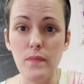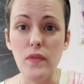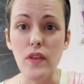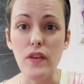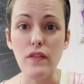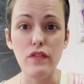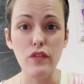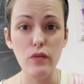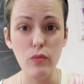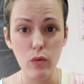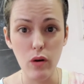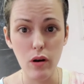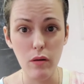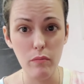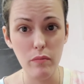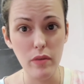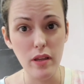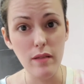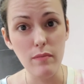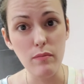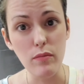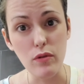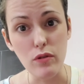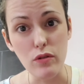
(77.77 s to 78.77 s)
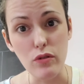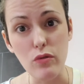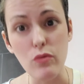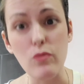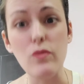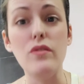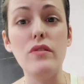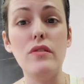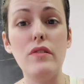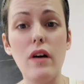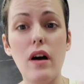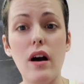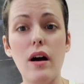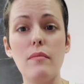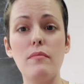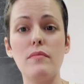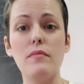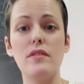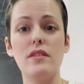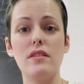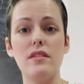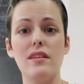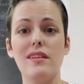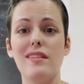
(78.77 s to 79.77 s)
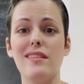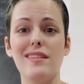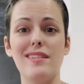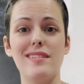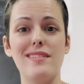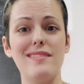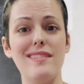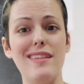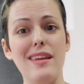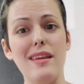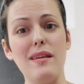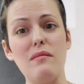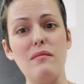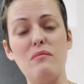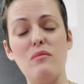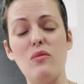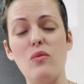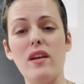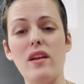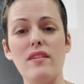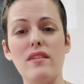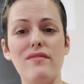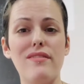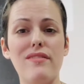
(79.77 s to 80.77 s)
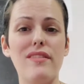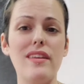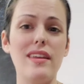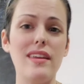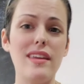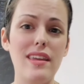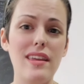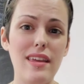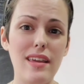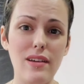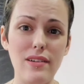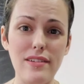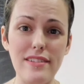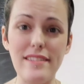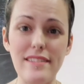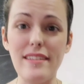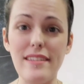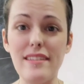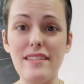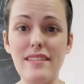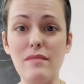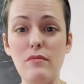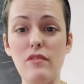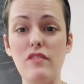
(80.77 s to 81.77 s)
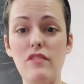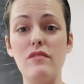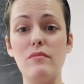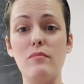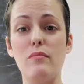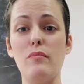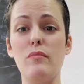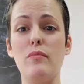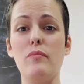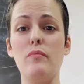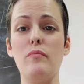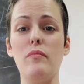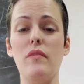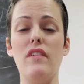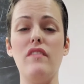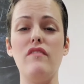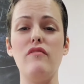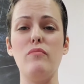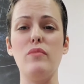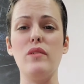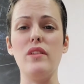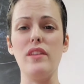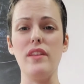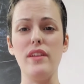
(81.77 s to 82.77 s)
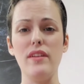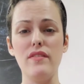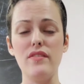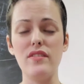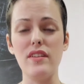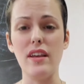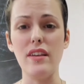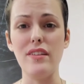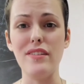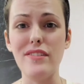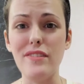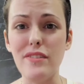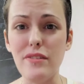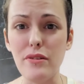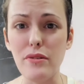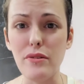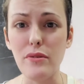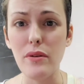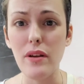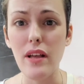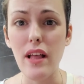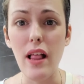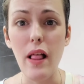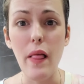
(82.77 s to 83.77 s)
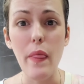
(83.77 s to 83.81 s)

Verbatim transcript: If you want people to adopt the same way of thinking or system of of beliefs as you,